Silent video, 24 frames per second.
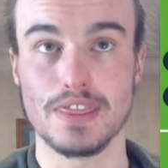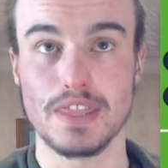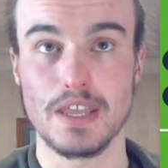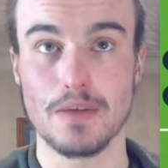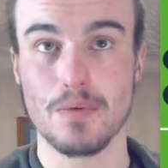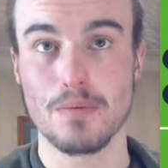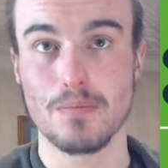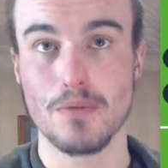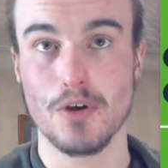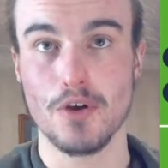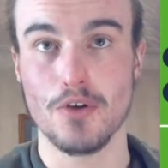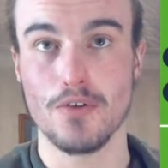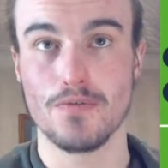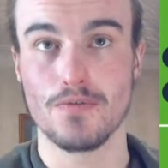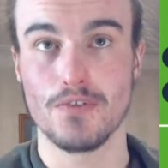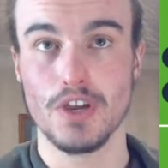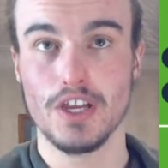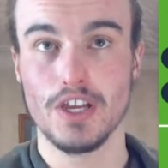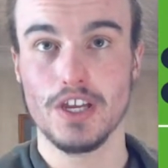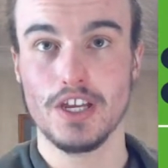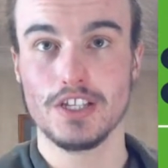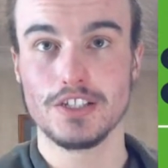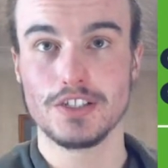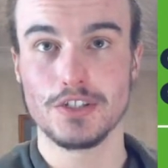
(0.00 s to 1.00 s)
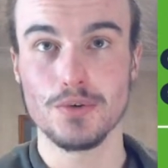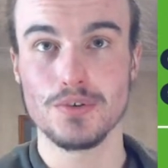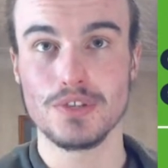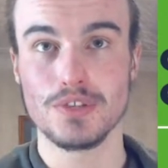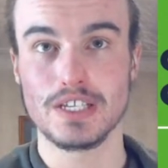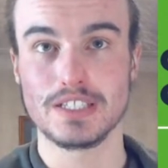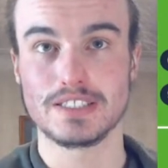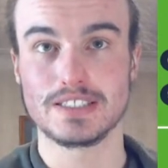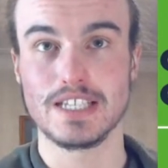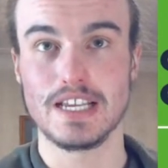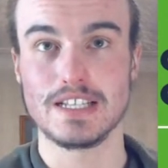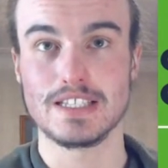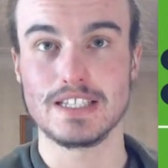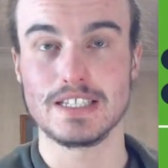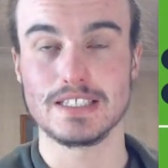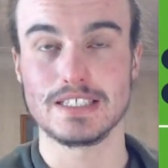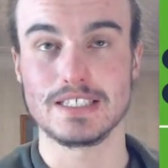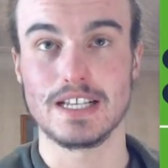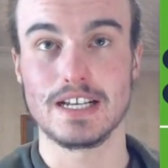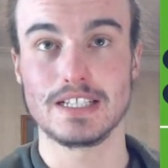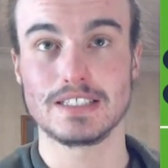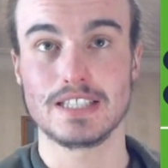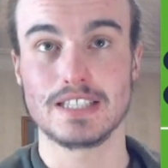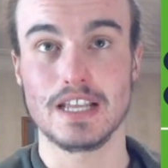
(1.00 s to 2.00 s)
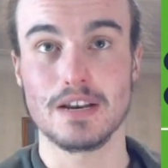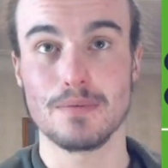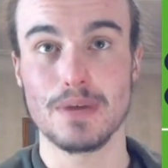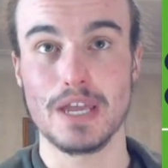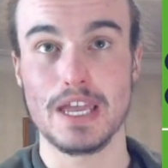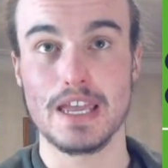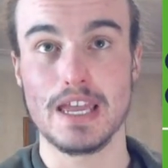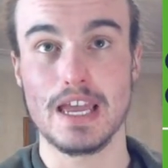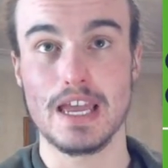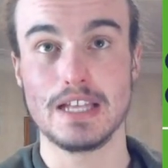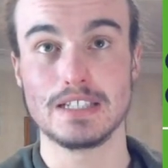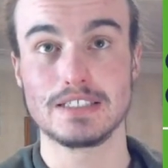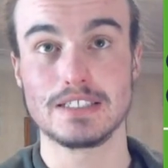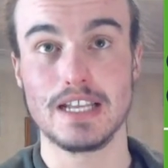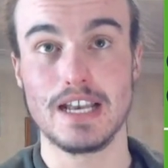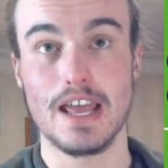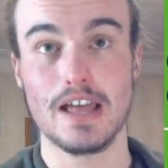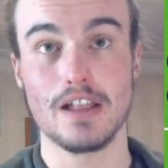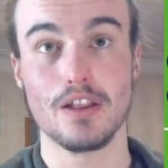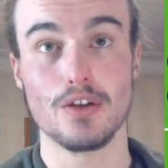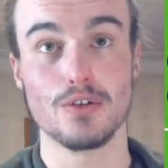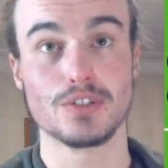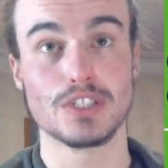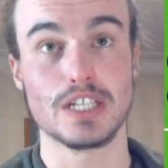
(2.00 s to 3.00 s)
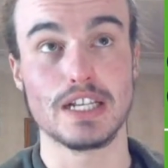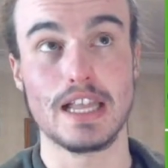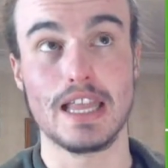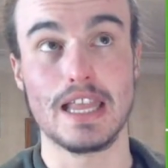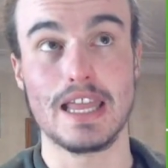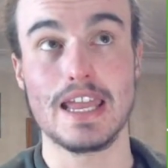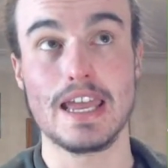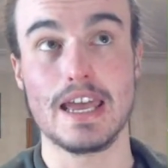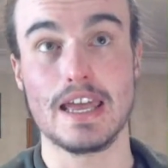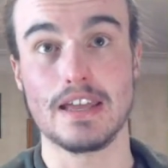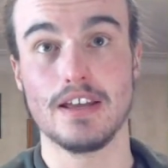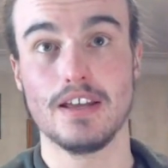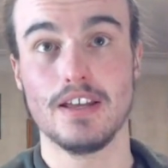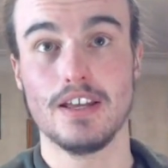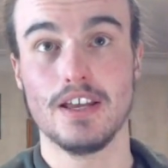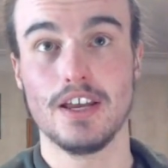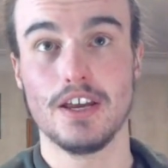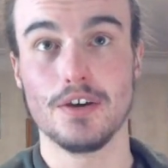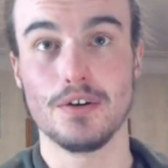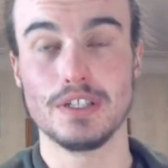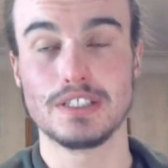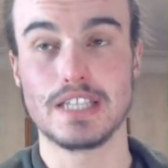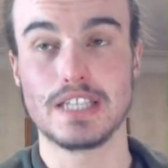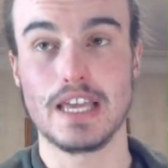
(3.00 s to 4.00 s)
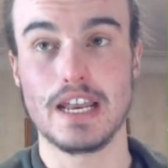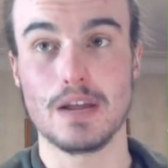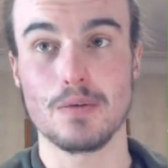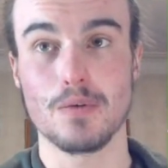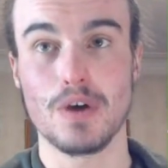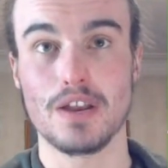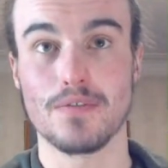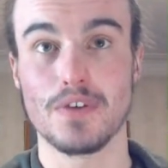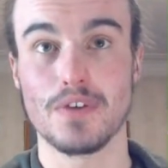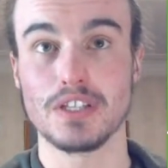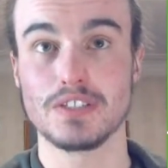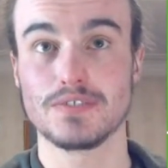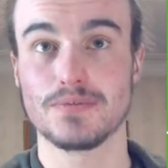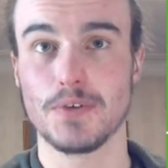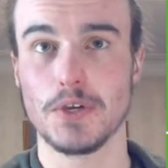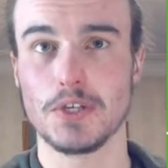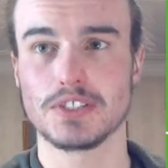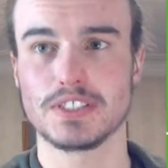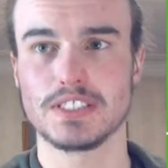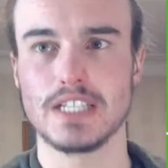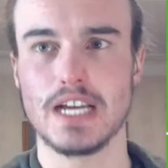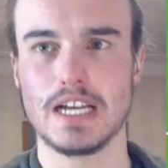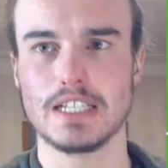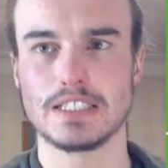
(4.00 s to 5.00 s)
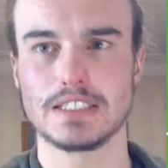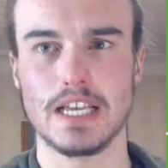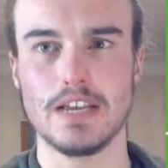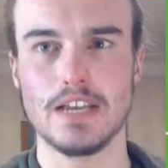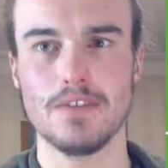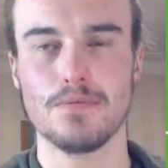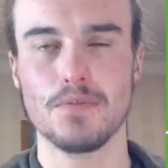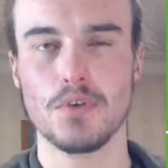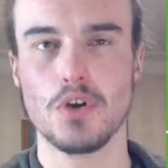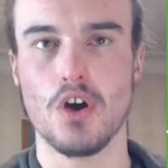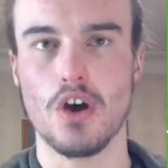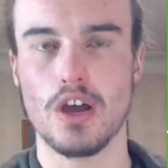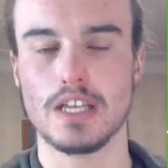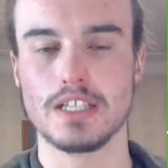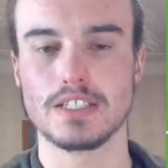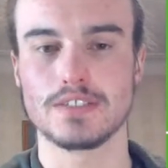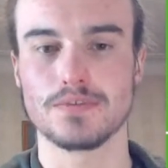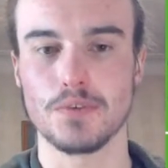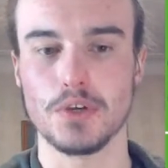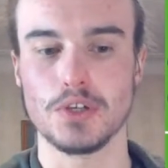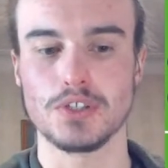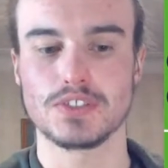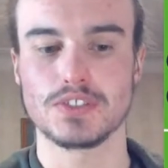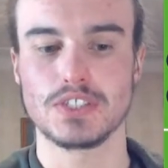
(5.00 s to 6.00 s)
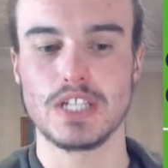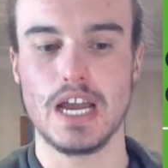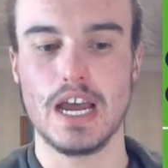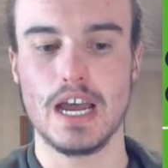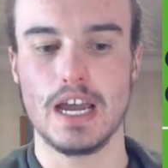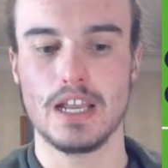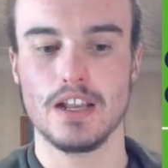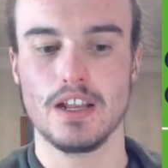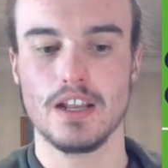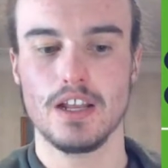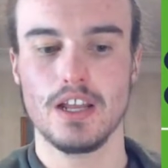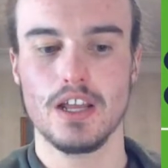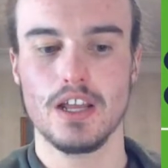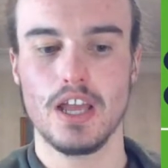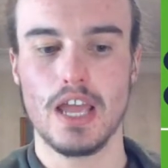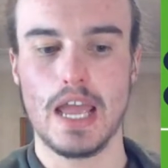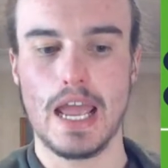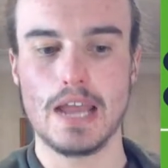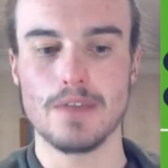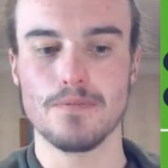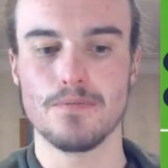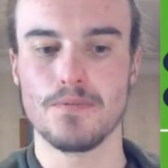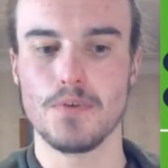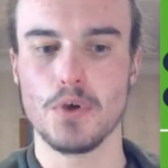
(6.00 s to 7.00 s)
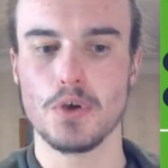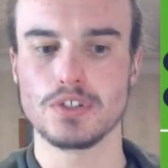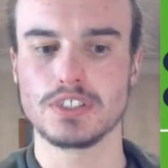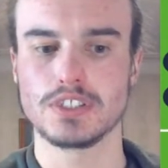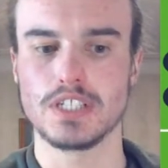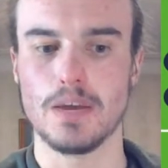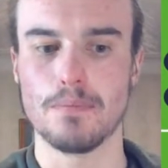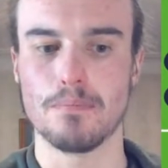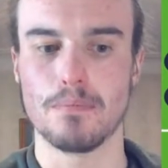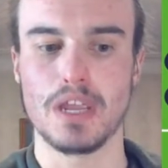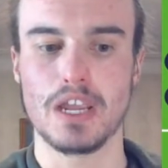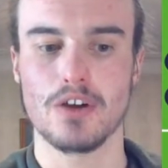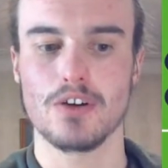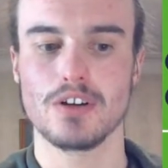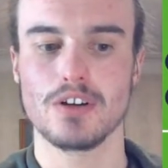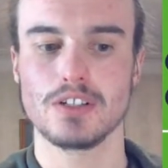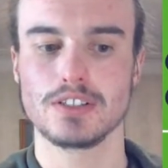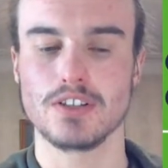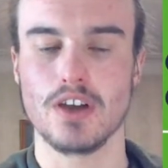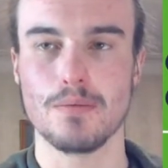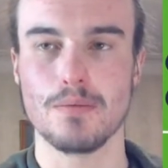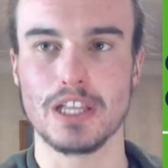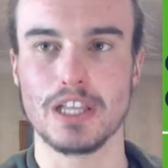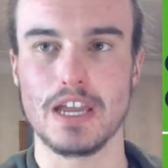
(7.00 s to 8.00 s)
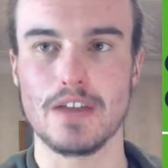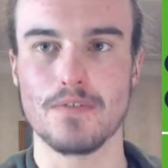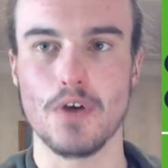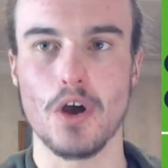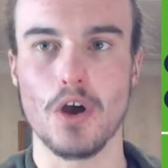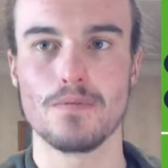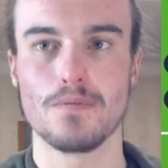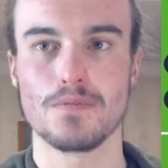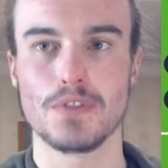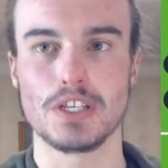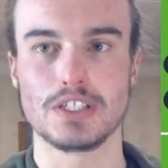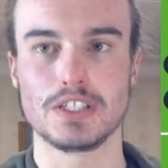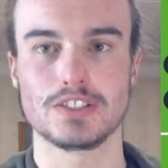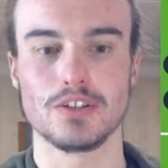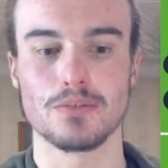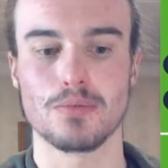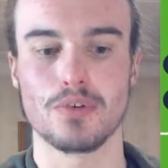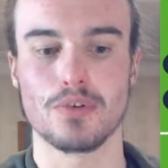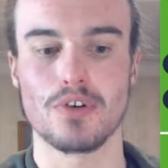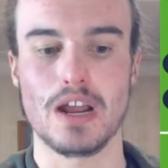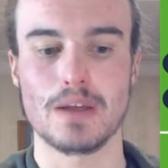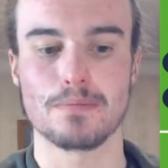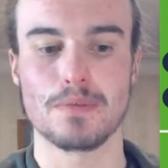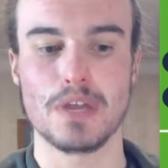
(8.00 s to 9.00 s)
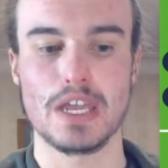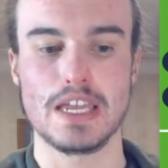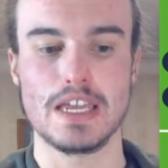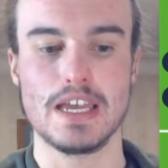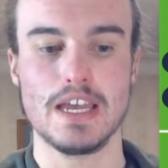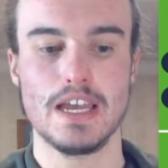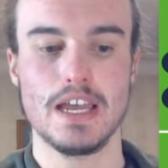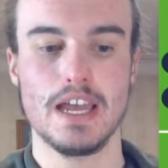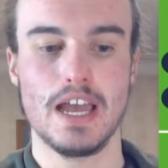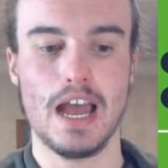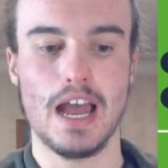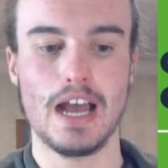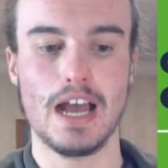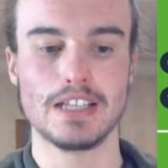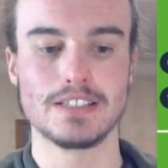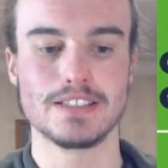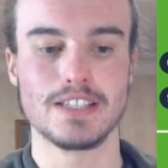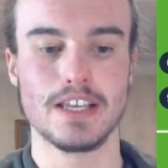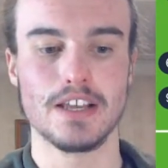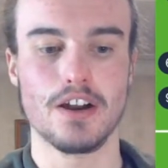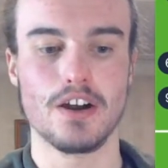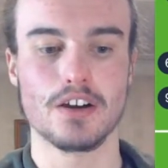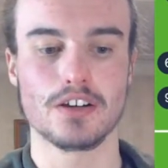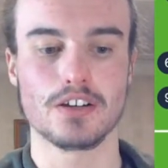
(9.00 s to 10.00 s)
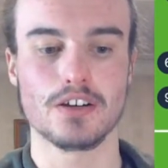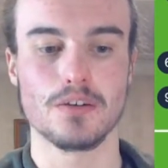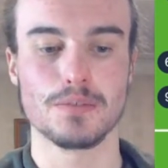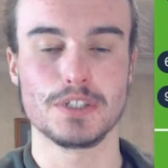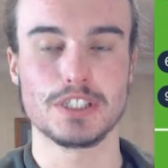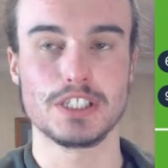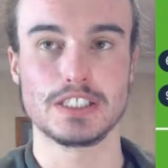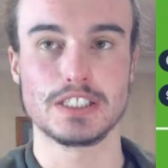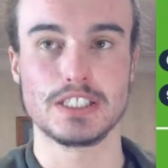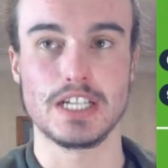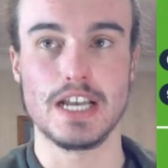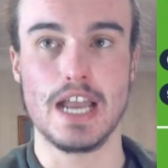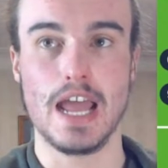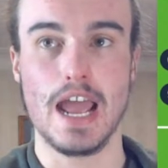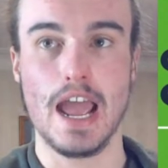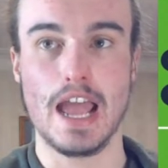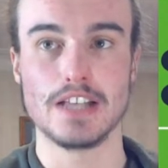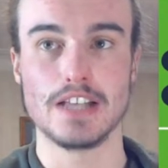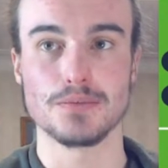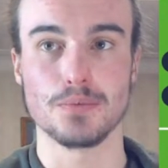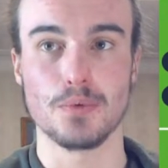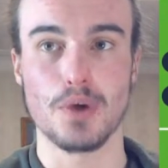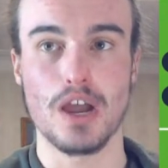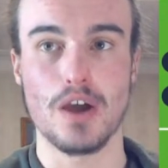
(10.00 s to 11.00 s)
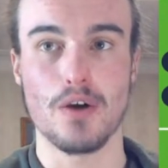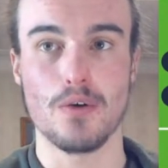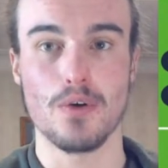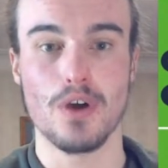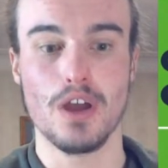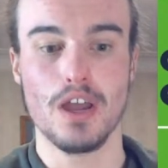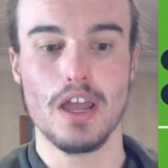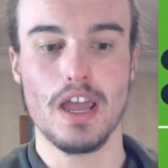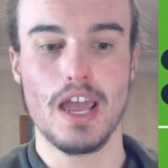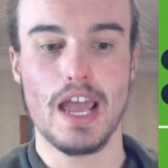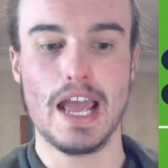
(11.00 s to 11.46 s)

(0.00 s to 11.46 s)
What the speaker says: Then we move to the centres. It is going to be Tanelo Talia, who is getting one of his first starts, if not his first start, and first appearance, I believe, of the Super Rugby Aotearoa competition as well.